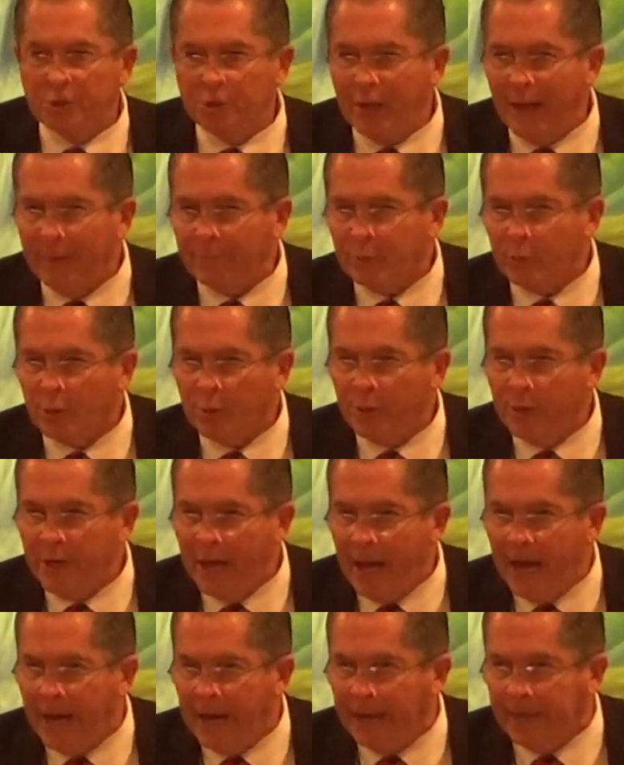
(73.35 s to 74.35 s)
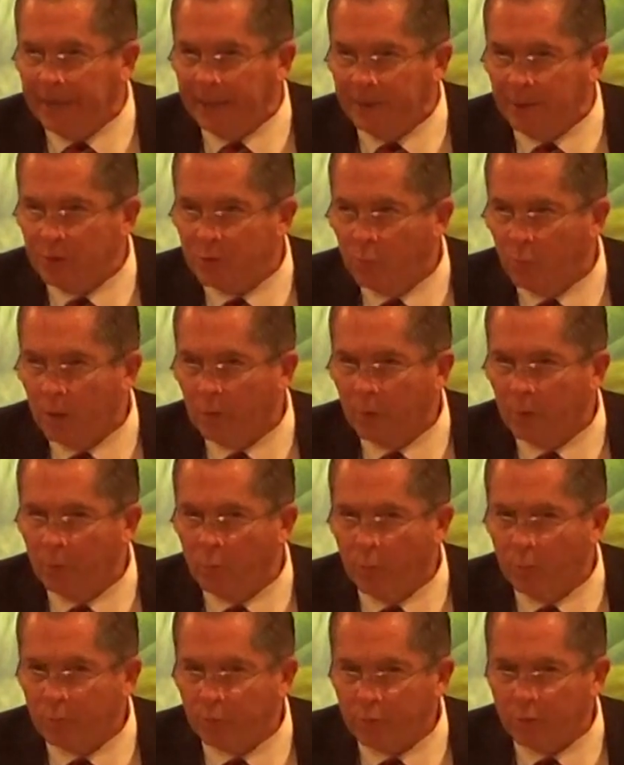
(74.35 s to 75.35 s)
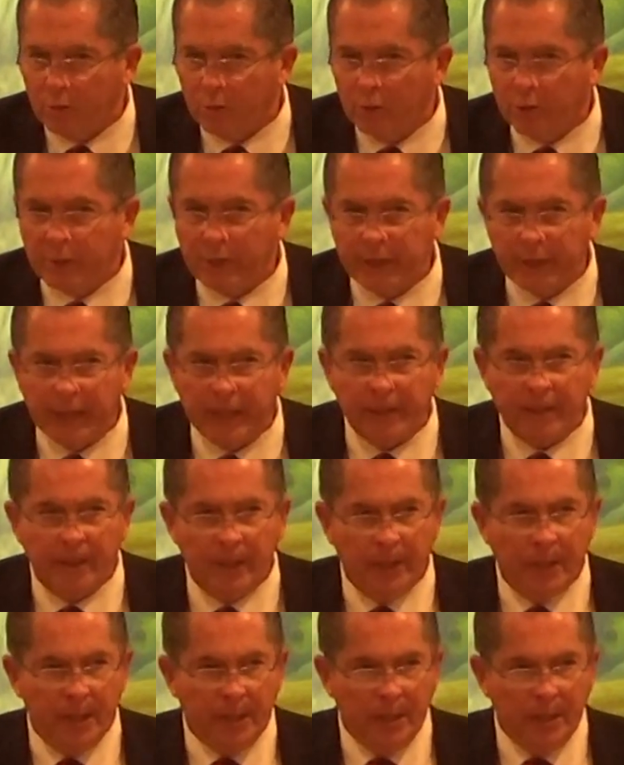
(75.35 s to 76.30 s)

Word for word: chapter nine is where we want to look at.